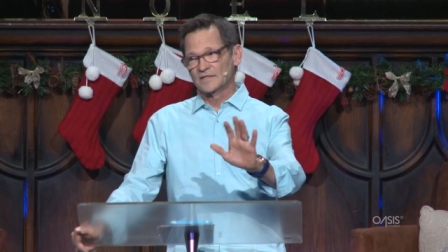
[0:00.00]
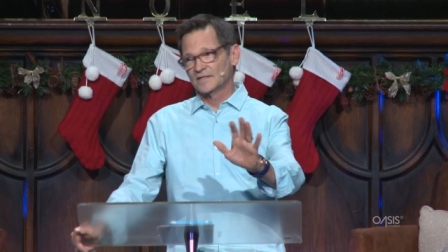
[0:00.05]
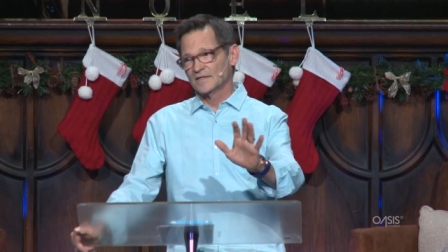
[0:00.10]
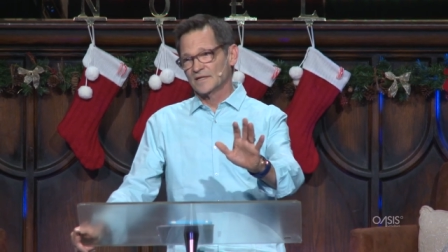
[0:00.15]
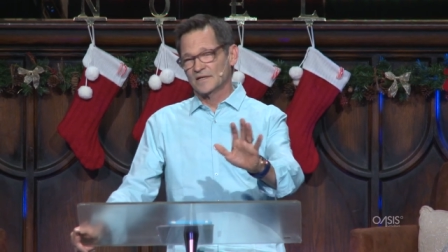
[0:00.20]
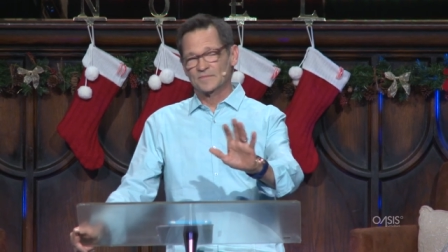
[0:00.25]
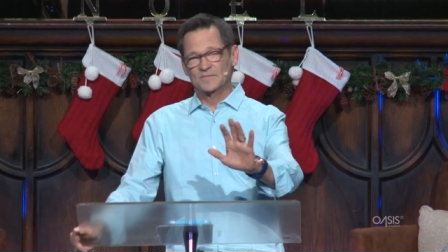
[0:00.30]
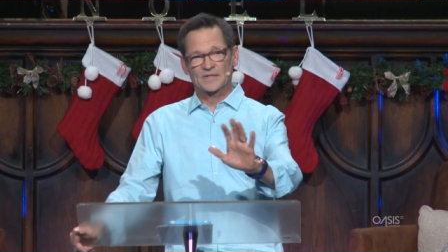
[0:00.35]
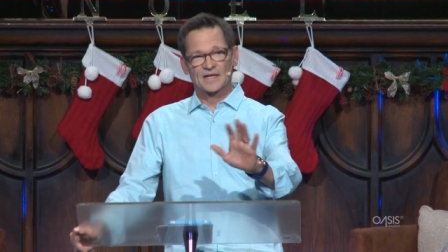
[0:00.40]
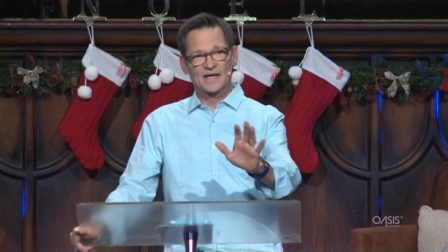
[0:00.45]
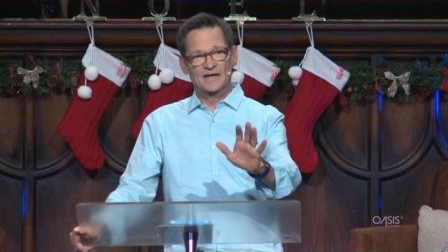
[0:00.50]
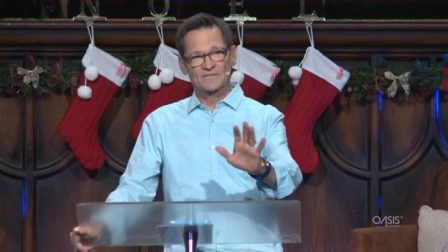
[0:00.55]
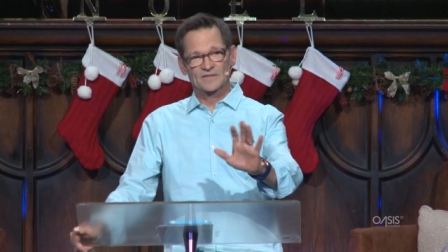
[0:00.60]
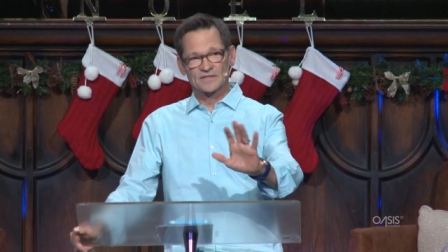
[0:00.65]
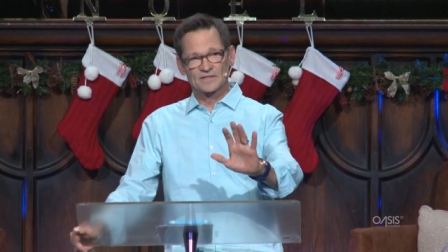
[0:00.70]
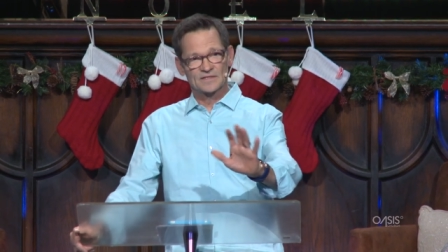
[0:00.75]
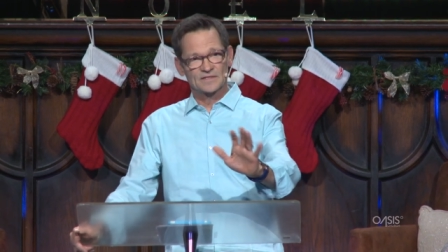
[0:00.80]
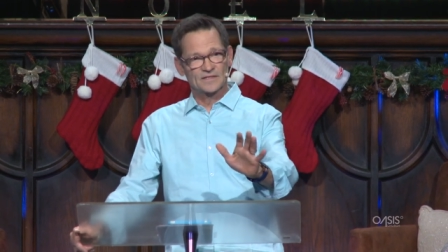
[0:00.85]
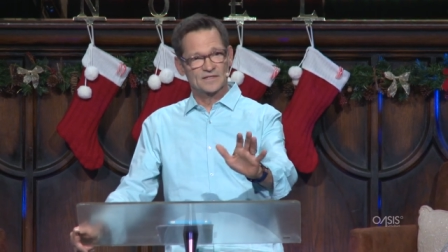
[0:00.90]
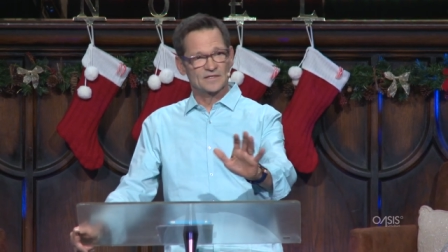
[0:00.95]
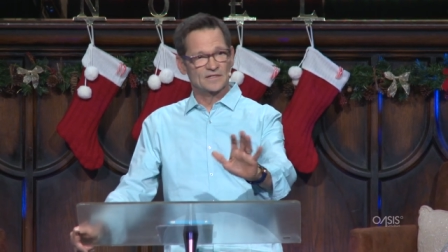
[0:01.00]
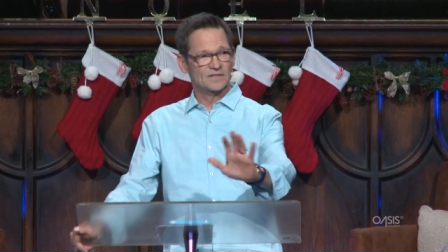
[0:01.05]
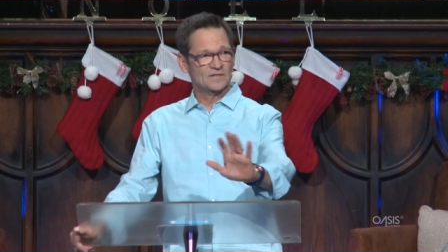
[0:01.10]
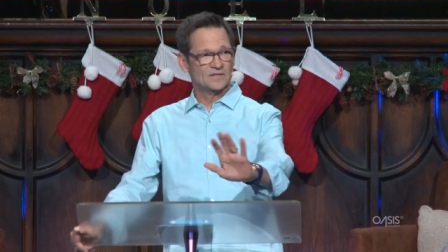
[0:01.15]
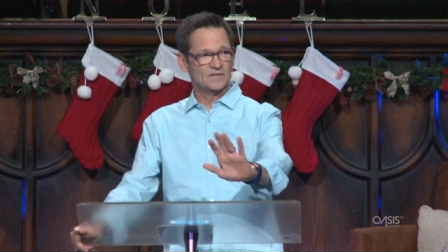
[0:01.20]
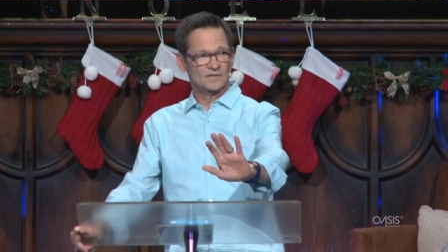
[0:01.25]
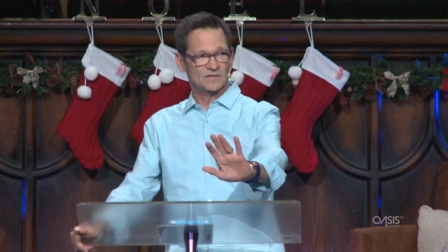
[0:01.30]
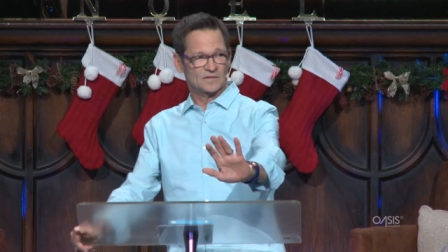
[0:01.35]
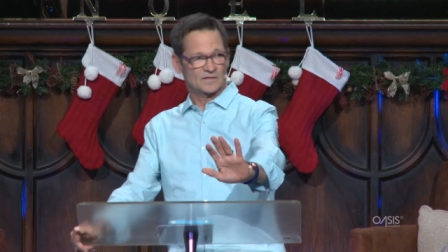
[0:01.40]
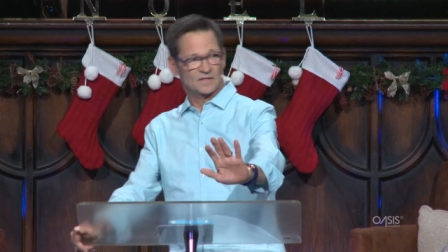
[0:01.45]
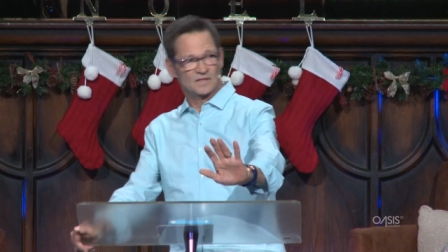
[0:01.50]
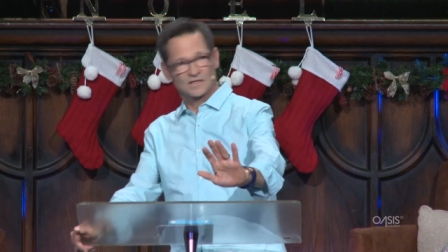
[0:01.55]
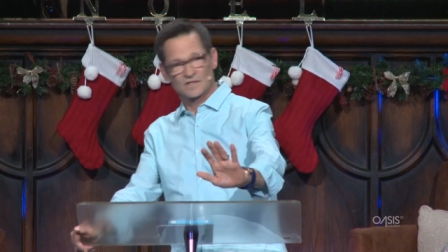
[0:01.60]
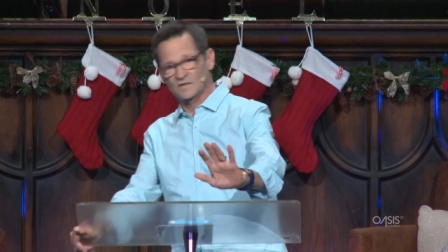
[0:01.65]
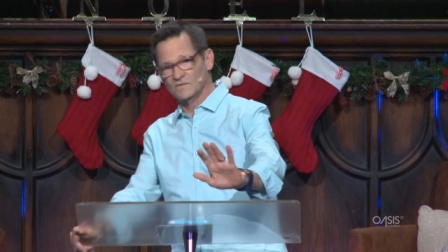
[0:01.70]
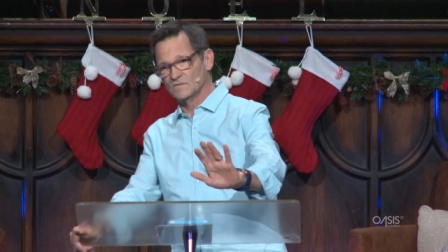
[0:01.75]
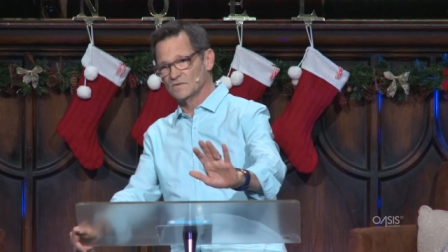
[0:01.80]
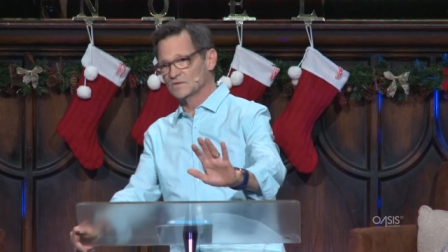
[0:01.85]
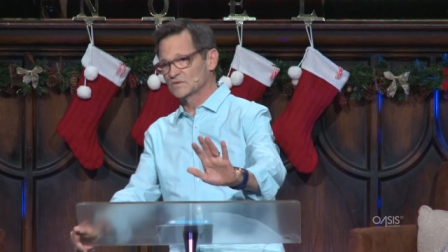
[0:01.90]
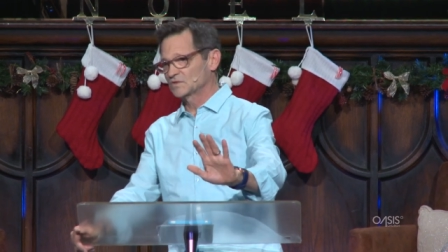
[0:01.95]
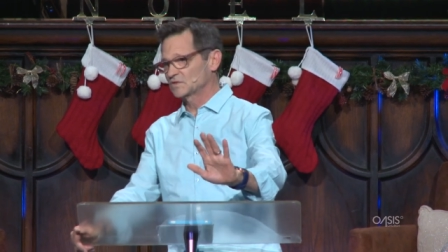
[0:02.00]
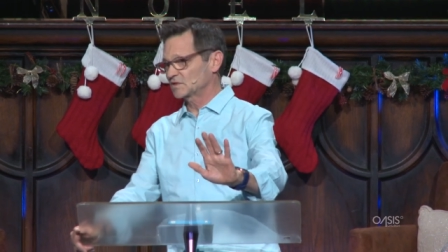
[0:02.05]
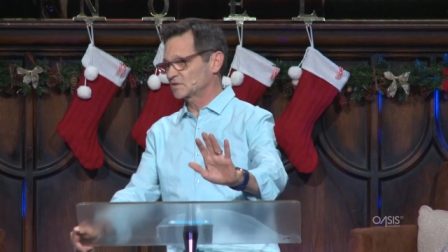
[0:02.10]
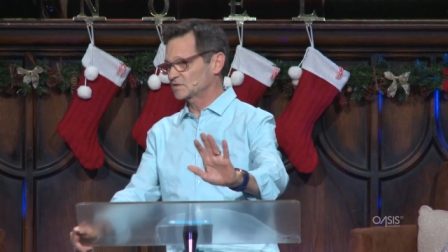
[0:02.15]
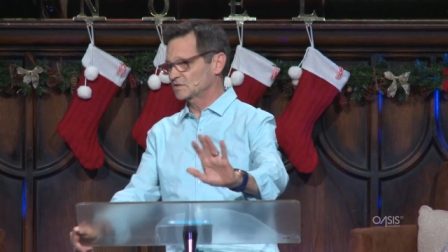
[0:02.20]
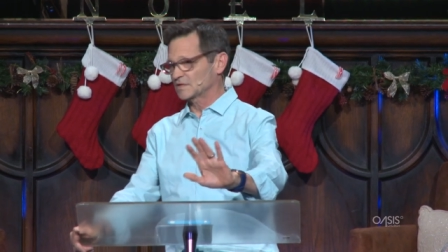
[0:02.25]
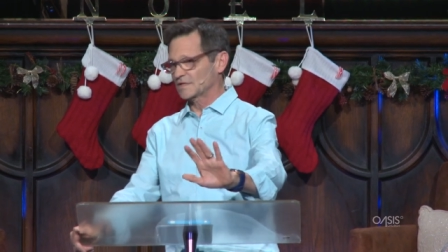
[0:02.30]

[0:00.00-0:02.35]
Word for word: I'm going to have a little resistance,